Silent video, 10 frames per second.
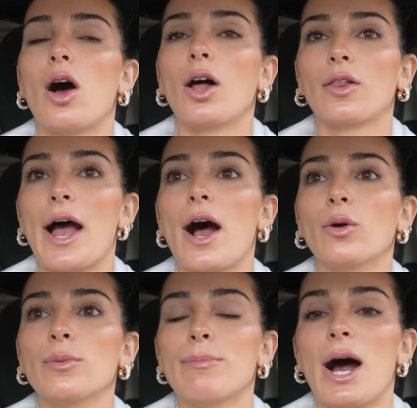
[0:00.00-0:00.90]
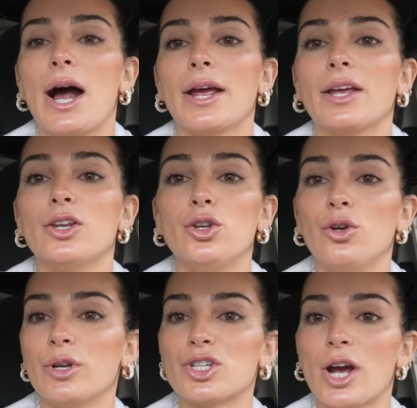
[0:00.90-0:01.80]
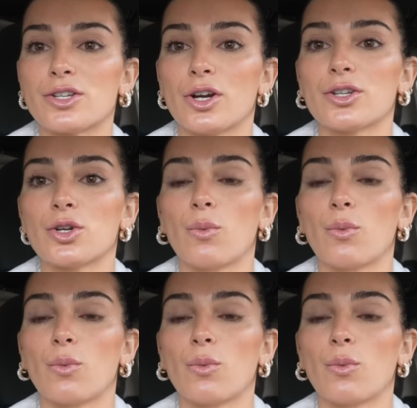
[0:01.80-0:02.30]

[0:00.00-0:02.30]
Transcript: allowed my new injector to